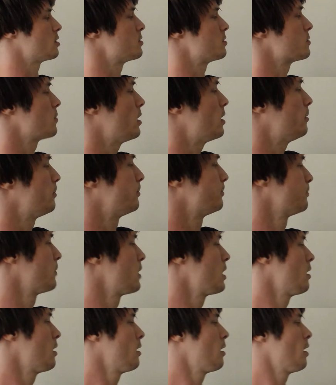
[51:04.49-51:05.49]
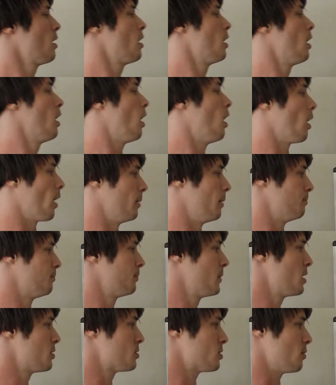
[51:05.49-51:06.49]
as well. All right,
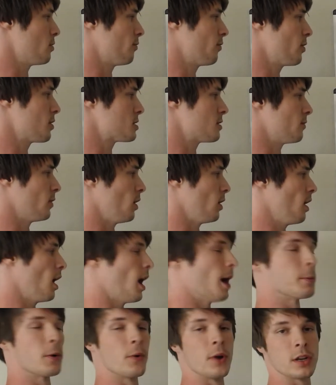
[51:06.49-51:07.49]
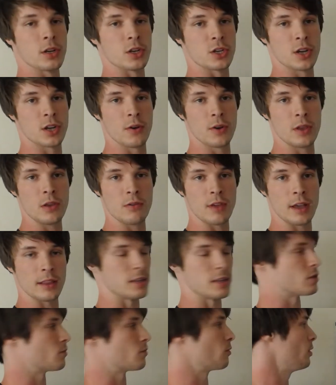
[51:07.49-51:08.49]
so first of all, I'm going to show you that
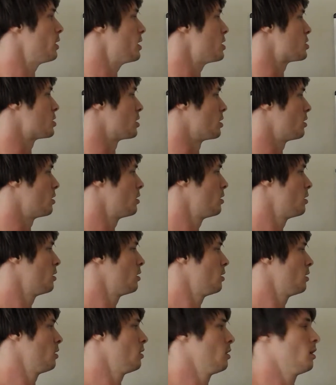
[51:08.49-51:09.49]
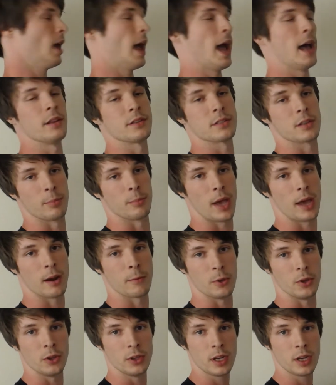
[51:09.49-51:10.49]
this relation, atlas
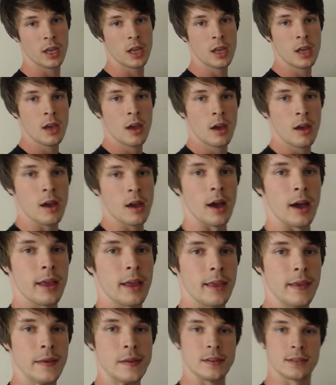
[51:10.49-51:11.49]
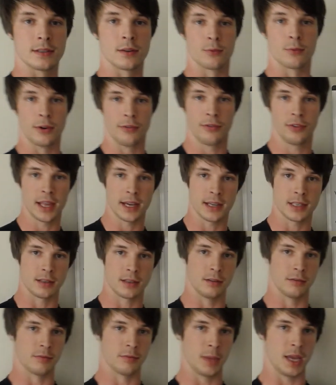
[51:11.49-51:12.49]
compatibility, is
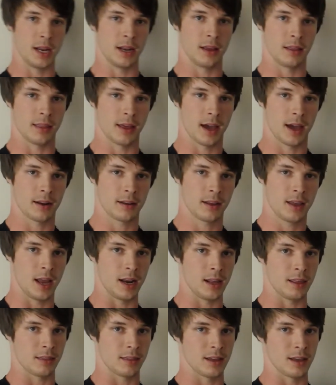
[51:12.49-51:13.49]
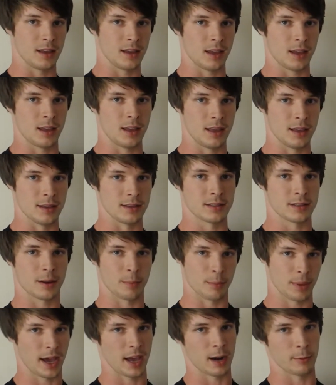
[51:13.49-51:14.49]
reflexive, meaning that anything is
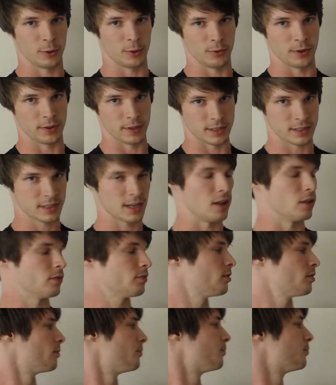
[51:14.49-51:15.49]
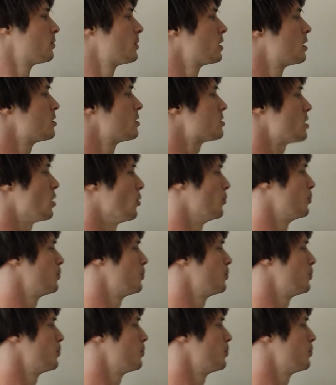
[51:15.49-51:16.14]
compatible with itself. So,